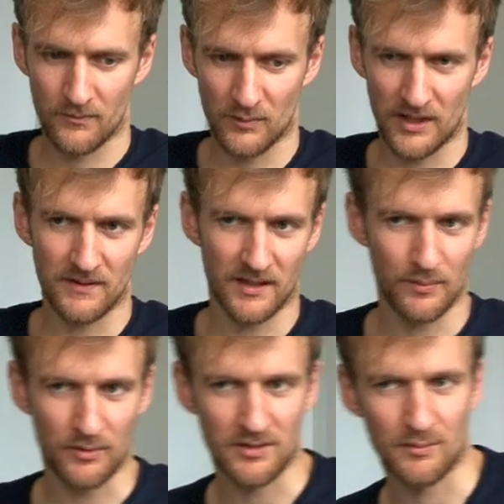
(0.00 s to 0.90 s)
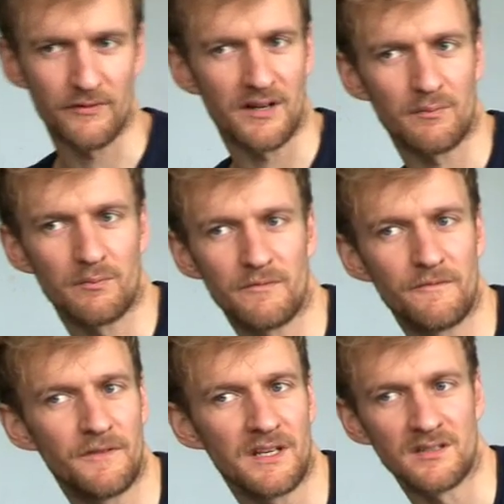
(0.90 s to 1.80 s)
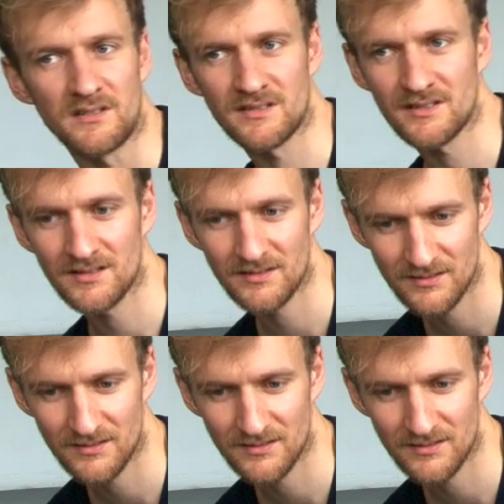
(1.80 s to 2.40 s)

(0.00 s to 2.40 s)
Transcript: We have to keep on top of our fitness,